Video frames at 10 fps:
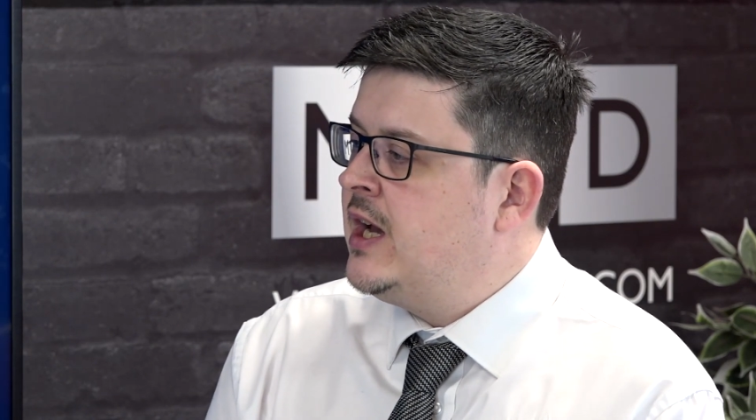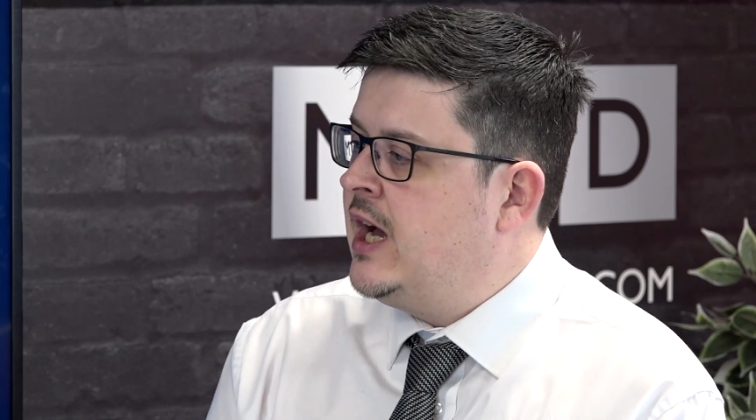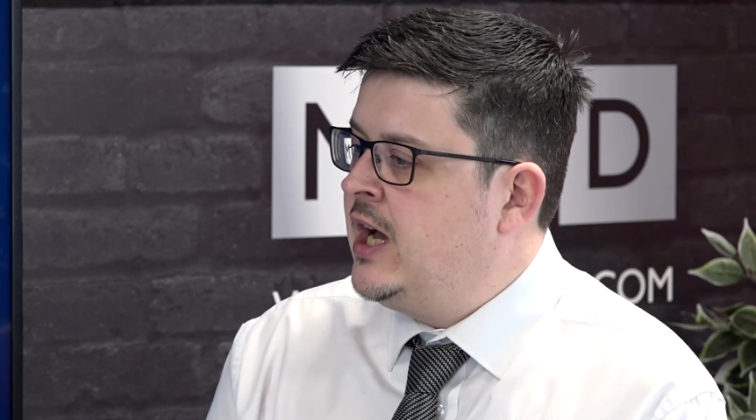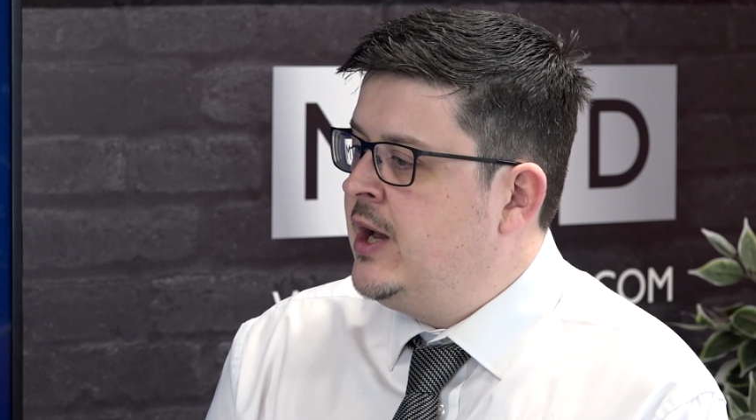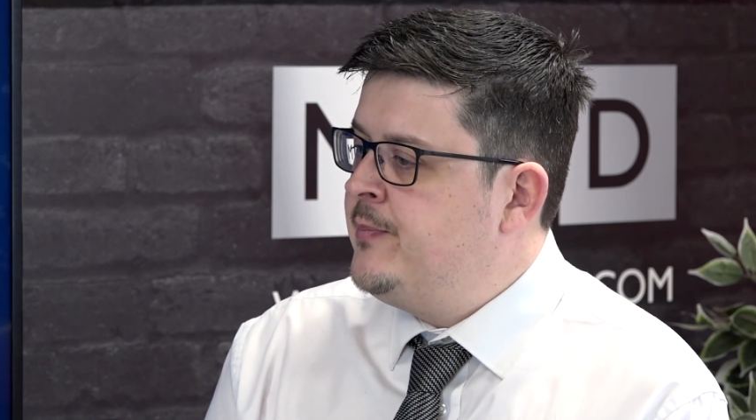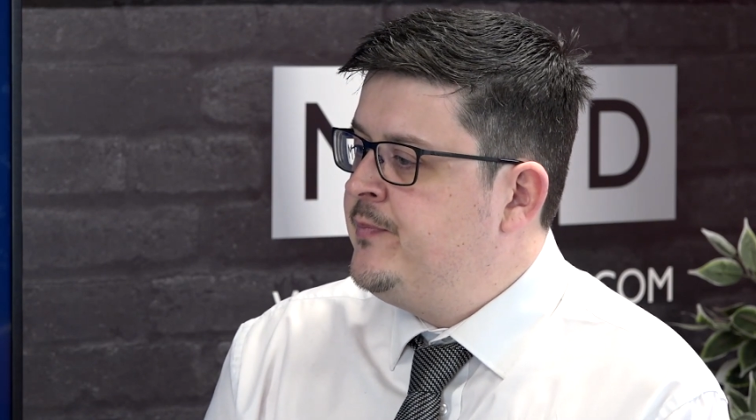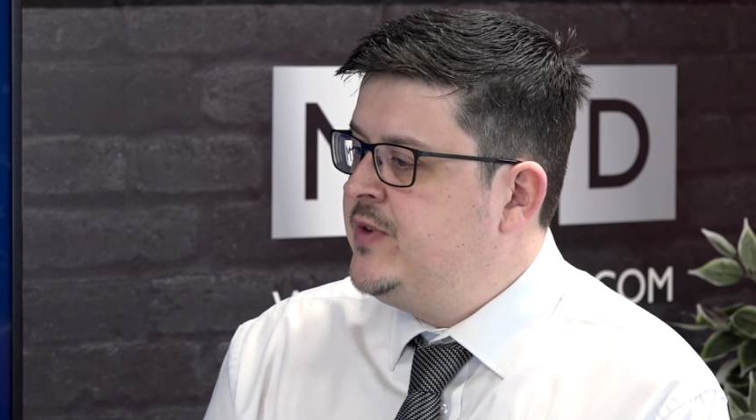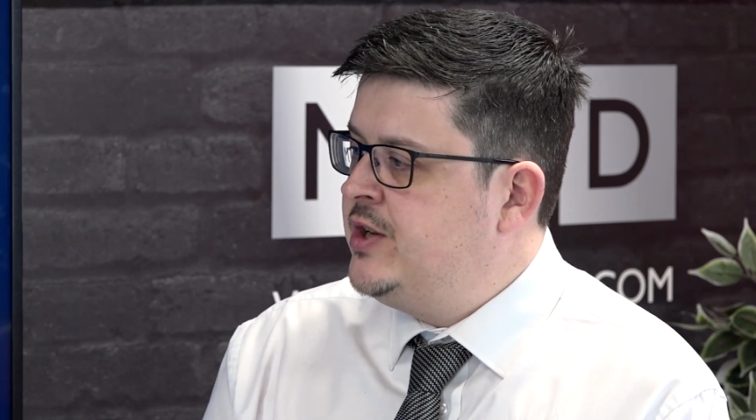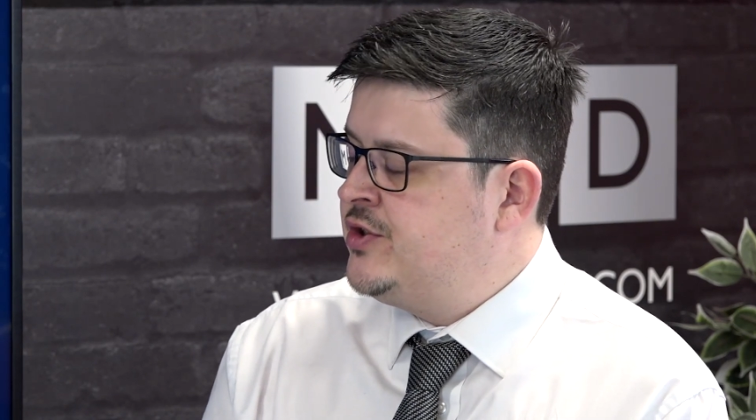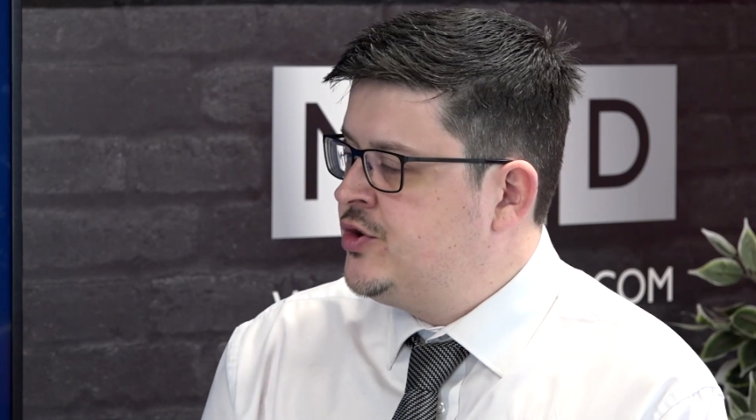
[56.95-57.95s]

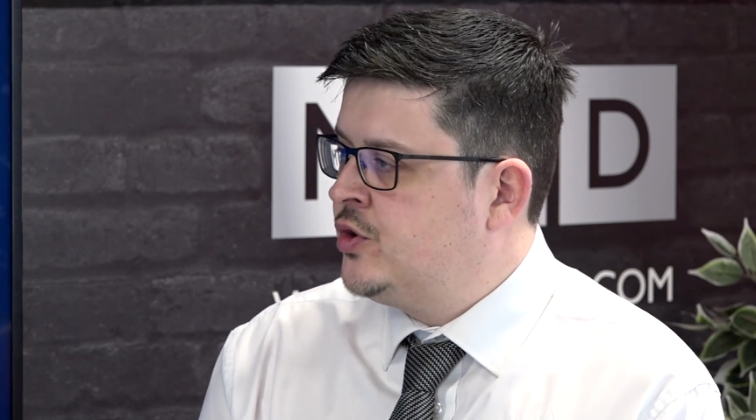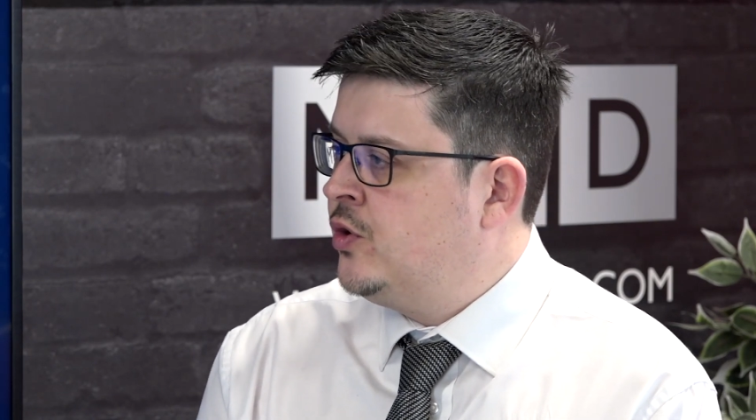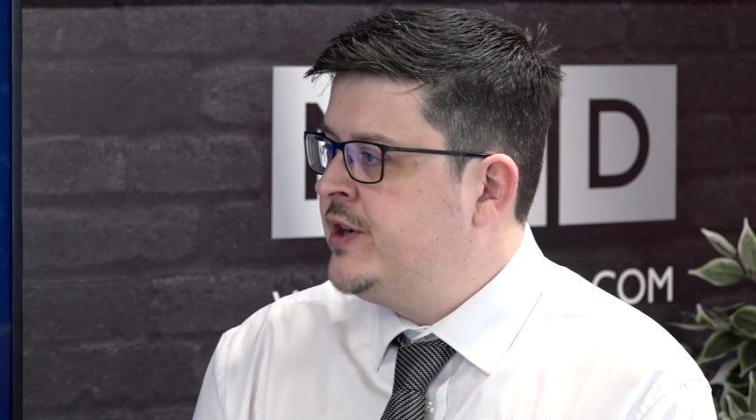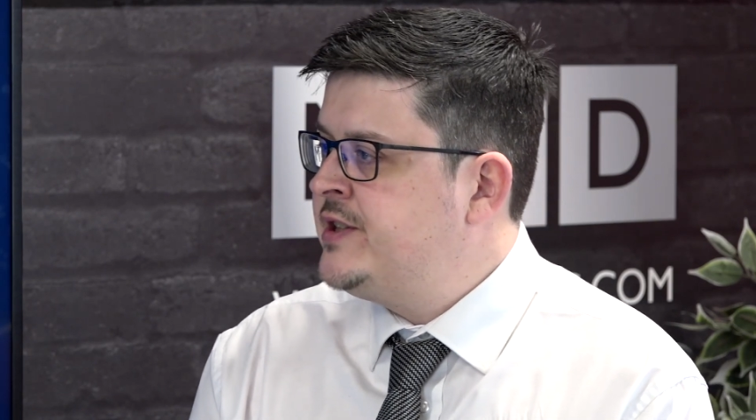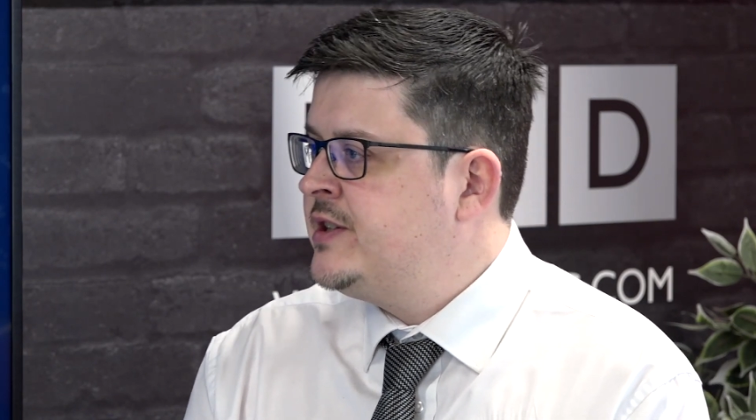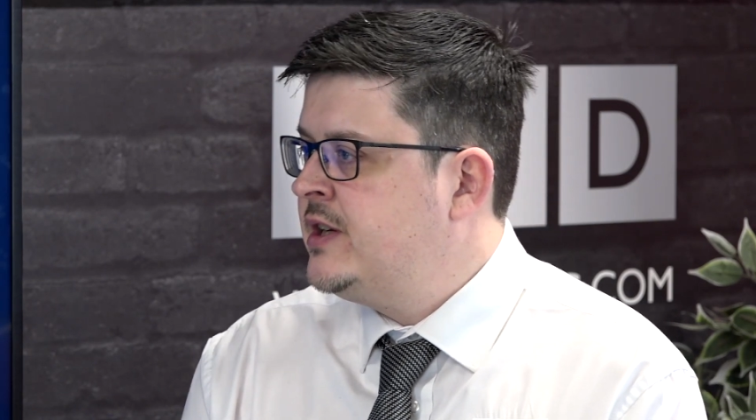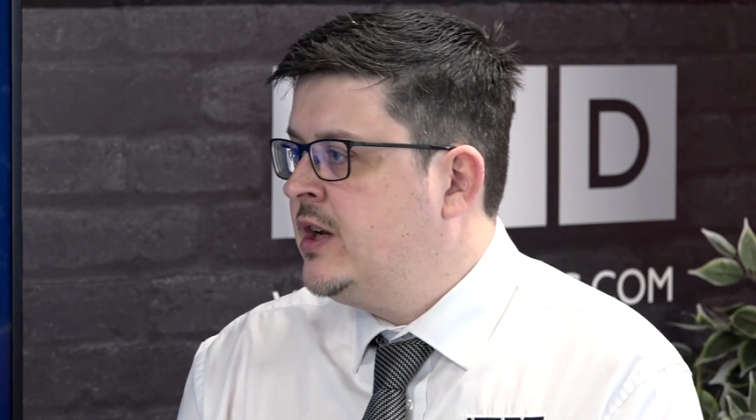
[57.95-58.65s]
using trochoids.